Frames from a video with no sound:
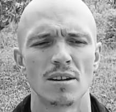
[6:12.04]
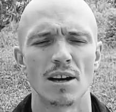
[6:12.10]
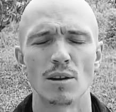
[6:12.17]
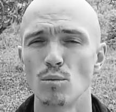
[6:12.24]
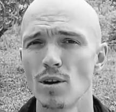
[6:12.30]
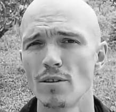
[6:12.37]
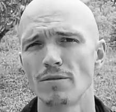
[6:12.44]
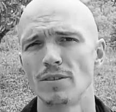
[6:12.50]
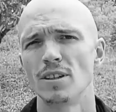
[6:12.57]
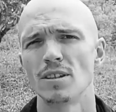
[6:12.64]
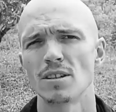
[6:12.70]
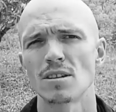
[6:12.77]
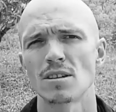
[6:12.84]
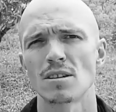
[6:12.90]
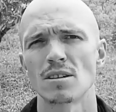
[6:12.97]
And with
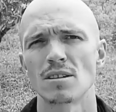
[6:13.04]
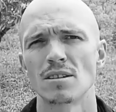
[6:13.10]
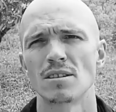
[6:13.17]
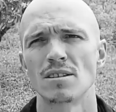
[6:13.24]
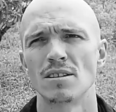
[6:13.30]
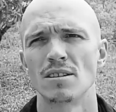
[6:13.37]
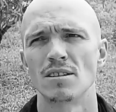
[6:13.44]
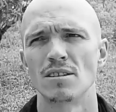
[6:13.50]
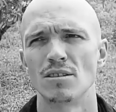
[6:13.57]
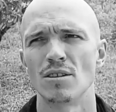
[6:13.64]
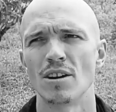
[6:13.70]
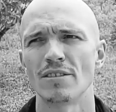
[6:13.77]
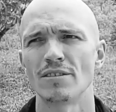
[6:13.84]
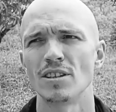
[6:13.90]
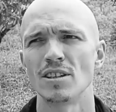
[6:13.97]
this,
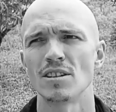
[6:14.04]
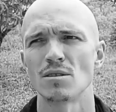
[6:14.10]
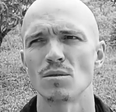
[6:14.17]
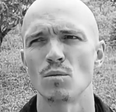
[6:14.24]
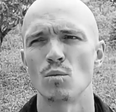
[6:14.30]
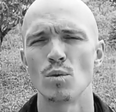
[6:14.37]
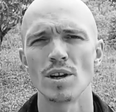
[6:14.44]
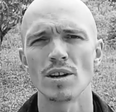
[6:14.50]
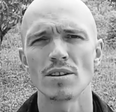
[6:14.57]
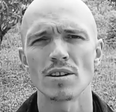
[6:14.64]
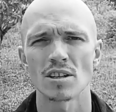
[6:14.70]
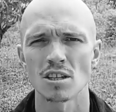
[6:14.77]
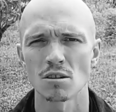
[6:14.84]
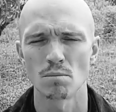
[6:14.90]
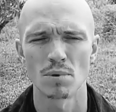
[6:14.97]
you have these weird
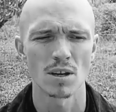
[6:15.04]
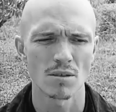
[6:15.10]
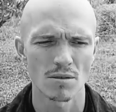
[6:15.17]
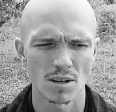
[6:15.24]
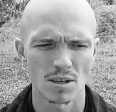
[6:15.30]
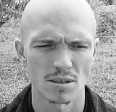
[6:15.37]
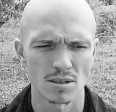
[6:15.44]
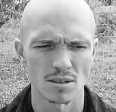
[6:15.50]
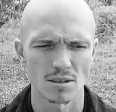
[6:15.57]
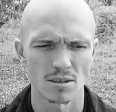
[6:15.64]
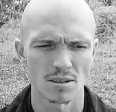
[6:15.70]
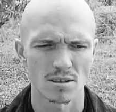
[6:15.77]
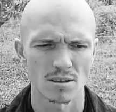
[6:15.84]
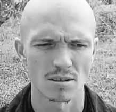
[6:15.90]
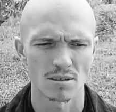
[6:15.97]

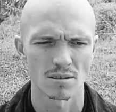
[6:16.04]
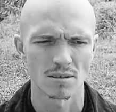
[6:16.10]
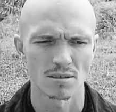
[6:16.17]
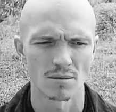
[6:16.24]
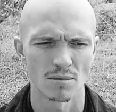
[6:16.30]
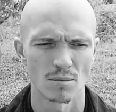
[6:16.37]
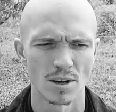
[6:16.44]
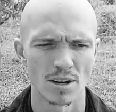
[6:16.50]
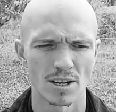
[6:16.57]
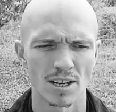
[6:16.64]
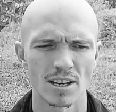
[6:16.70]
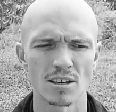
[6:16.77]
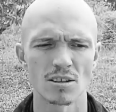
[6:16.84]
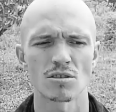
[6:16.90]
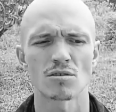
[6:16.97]
experiences where
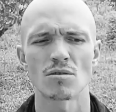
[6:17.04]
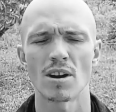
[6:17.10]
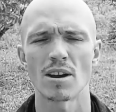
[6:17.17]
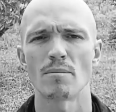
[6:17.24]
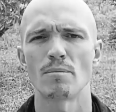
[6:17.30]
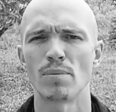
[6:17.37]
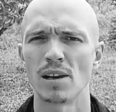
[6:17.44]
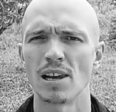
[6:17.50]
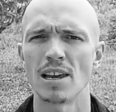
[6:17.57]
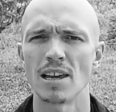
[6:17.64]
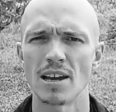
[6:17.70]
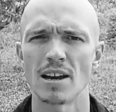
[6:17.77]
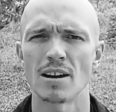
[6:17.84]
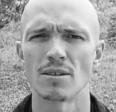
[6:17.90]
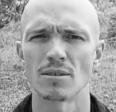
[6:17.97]
kids try and
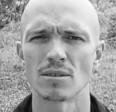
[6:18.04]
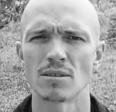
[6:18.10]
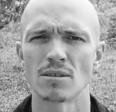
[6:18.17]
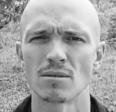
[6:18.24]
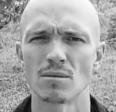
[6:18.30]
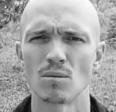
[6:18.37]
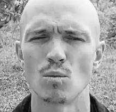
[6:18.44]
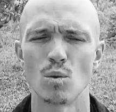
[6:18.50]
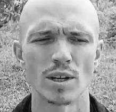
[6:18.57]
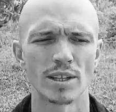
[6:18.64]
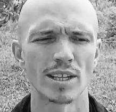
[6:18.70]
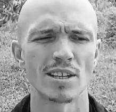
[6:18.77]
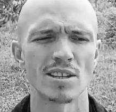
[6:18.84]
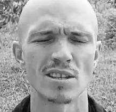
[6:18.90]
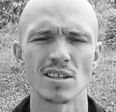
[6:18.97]
play out
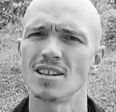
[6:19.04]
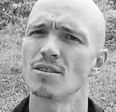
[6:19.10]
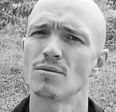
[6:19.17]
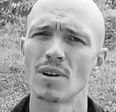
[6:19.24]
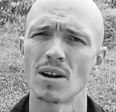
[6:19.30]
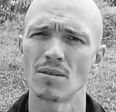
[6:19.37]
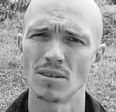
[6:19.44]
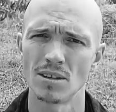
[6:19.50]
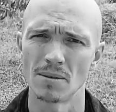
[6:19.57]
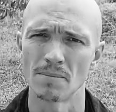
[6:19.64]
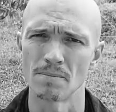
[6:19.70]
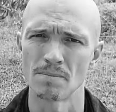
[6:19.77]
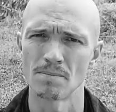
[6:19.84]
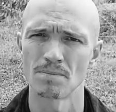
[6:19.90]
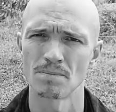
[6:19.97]
what they see around
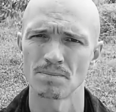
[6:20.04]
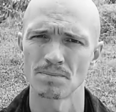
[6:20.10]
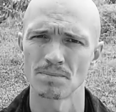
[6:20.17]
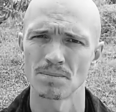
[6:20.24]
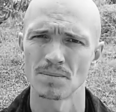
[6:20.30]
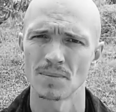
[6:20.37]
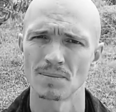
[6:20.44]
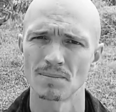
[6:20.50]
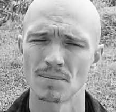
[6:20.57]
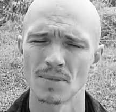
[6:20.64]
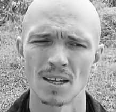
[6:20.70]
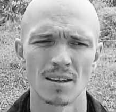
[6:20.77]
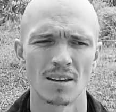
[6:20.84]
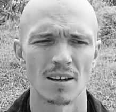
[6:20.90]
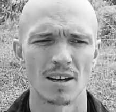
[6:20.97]
them.
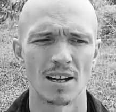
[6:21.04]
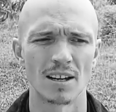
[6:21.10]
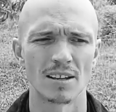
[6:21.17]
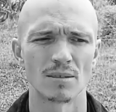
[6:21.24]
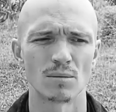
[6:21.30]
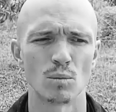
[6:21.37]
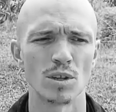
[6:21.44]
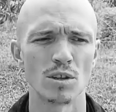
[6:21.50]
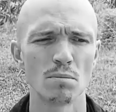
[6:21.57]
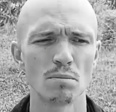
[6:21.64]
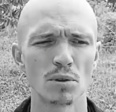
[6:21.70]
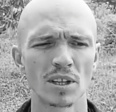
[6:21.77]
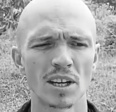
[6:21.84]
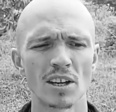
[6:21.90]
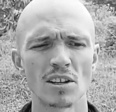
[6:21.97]
And when you
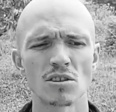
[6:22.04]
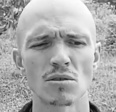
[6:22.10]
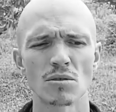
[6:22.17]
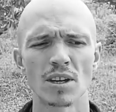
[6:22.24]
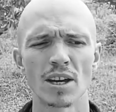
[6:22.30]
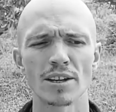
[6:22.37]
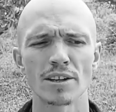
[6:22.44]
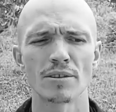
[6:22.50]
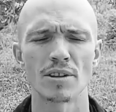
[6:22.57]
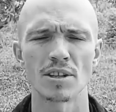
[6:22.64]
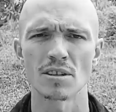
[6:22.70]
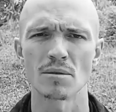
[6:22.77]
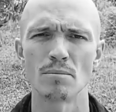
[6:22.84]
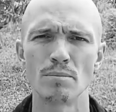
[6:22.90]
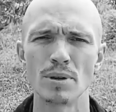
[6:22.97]
put kids together,
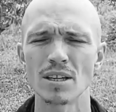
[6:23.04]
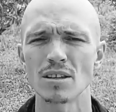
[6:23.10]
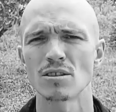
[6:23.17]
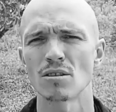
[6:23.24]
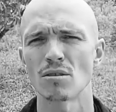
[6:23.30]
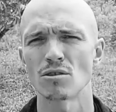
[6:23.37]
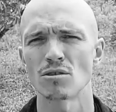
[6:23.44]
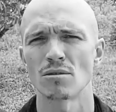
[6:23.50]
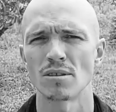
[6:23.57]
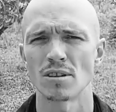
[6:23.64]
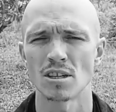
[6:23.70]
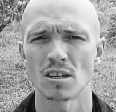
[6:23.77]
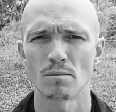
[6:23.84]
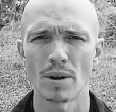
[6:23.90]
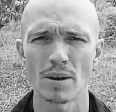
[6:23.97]
it's a big social
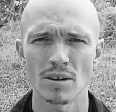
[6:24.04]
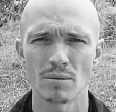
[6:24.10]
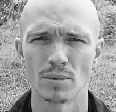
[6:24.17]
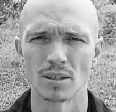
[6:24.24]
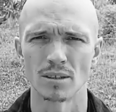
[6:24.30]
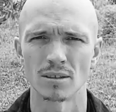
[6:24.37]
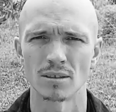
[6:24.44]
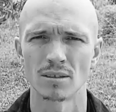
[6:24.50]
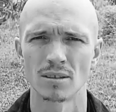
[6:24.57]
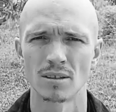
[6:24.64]
experiment